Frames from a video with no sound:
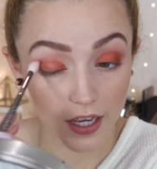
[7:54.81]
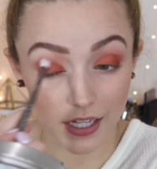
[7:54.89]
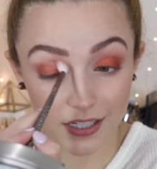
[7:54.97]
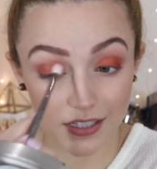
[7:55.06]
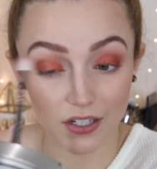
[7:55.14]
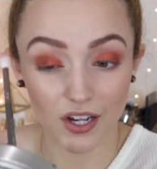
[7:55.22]
I
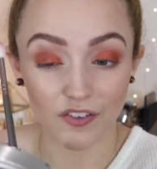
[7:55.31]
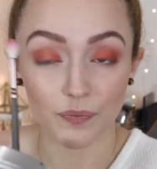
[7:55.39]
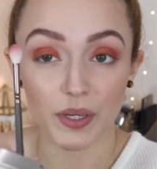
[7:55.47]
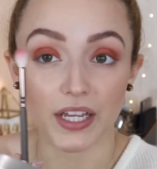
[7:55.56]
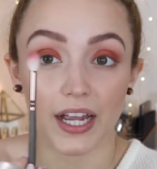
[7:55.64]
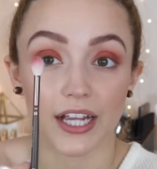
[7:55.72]
still have
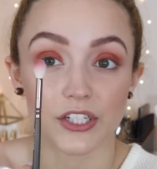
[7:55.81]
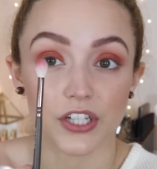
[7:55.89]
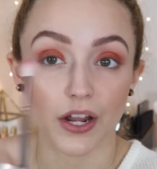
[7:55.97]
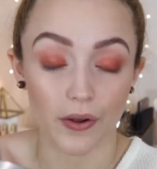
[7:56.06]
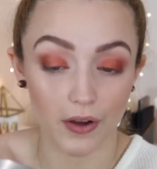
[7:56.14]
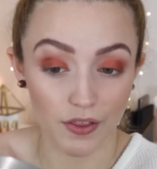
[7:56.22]
pink
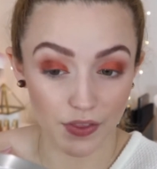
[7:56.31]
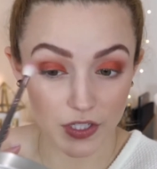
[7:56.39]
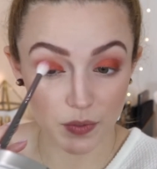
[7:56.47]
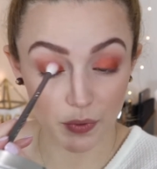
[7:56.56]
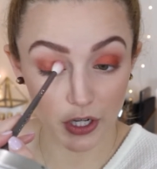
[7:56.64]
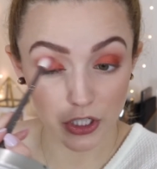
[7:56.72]
eyeshadow on
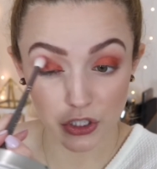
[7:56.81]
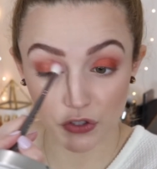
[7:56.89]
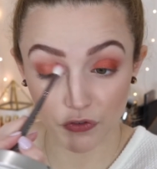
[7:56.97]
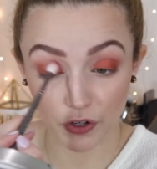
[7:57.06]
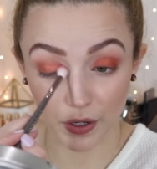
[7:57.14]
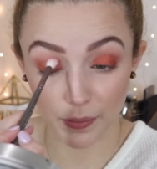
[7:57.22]
this brush
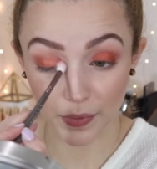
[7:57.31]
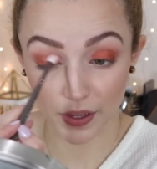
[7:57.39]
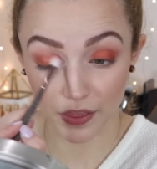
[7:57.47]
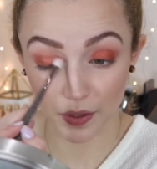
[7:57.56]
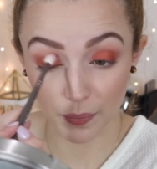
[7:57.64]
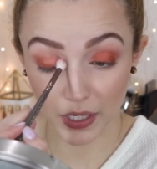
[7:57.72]
from
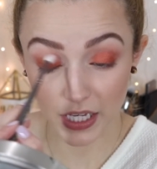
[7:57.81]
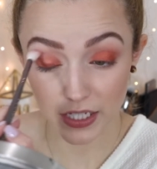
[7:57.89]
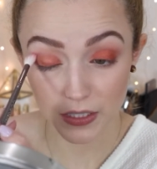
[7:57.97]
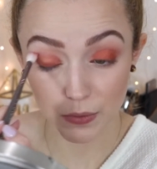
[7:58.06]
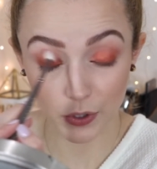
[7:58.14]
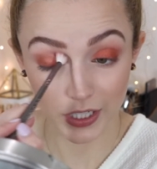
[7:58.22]
the pink
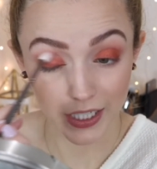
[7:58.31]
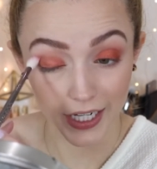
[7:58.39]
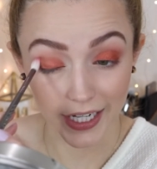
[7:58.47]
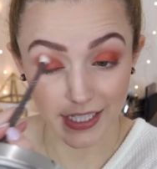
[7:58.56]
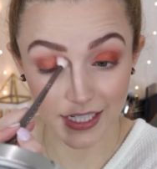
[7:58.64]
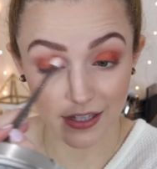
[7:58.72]
smoky
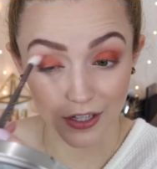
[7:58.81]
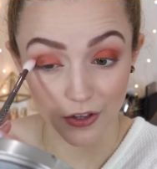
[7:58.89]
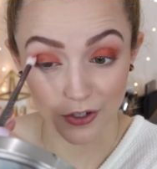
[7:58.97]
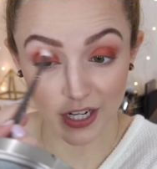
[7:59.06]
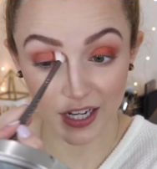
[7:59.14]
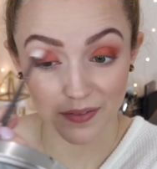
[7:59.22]
eye I did the
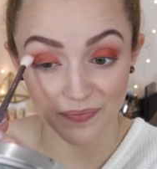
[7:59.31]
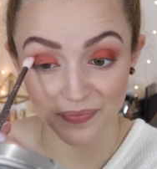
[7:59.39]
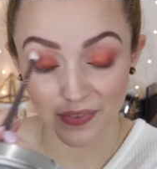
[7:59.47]
other day.